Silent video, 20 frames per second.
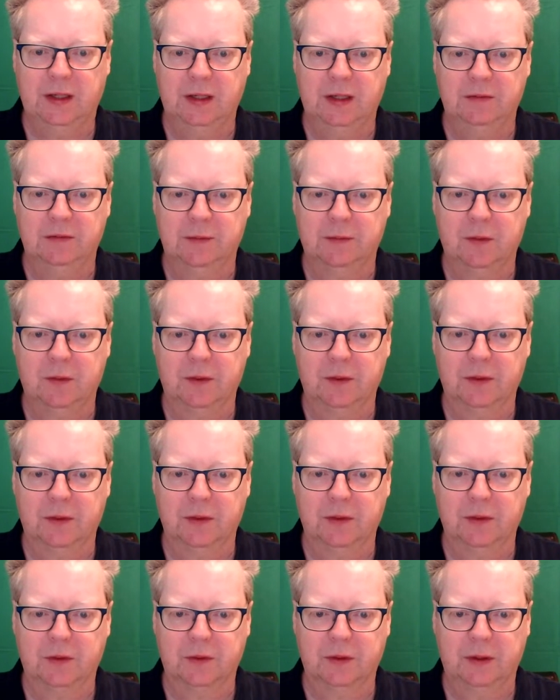over what
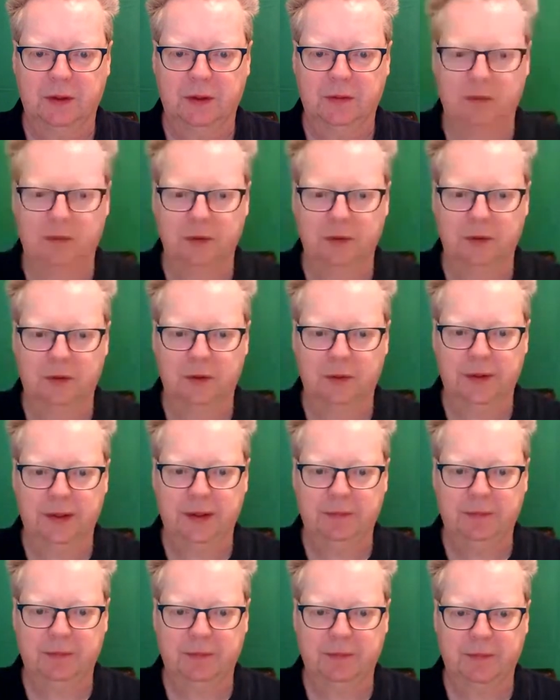you're over what you're
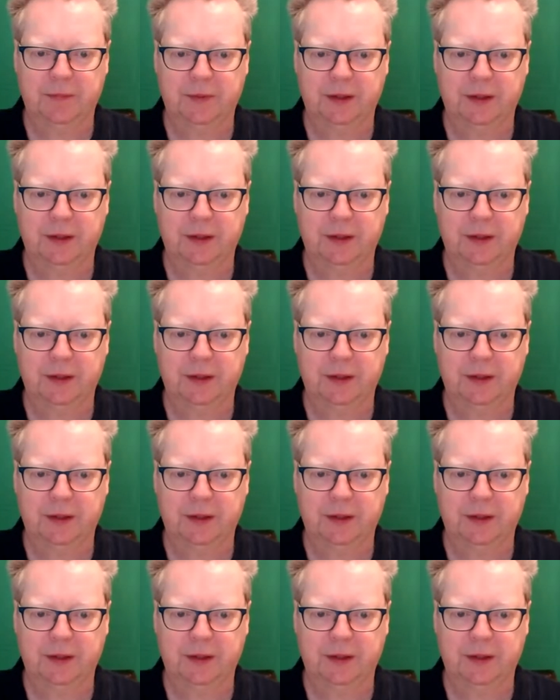doing.